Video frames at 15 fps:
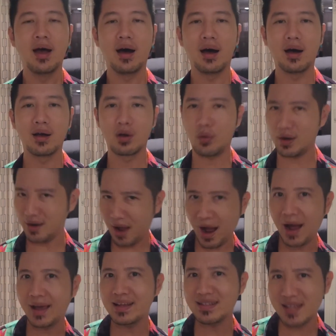quite
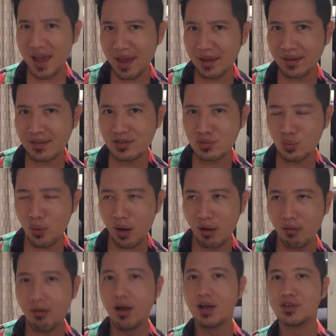high-tech as
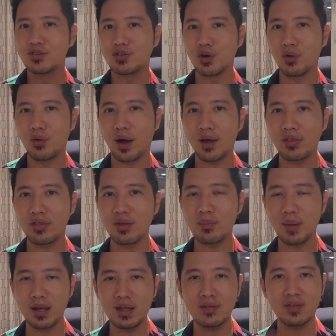well. So I
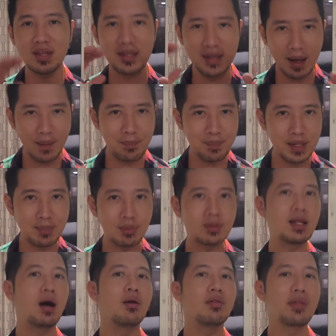think many of the young
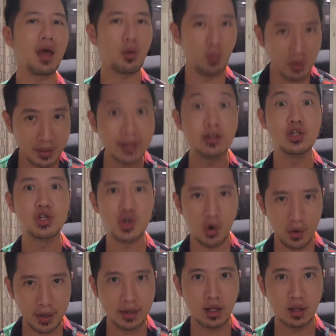people out there will
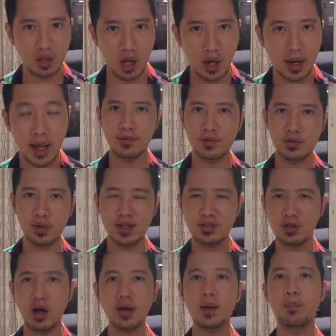enjoy it a lot. So
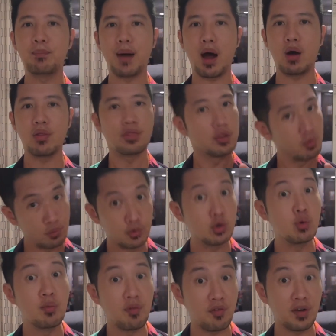let's talk about the
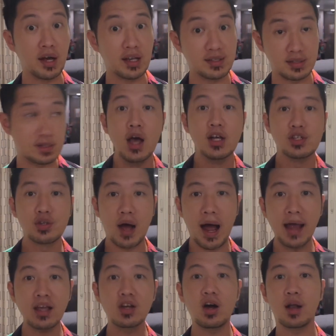room first. So
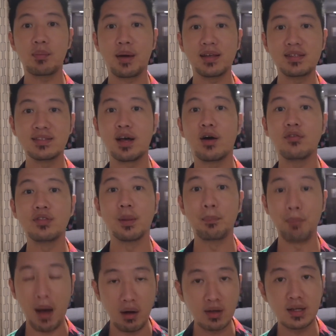I got myself the
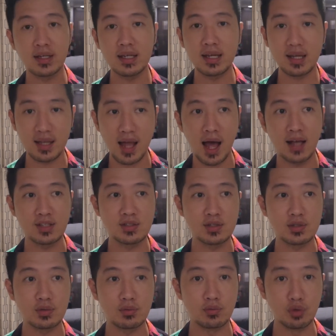balcony
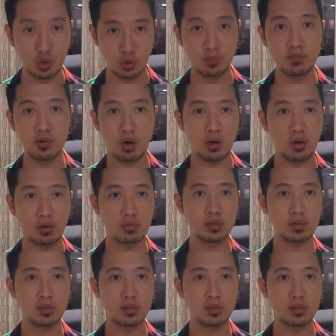class room or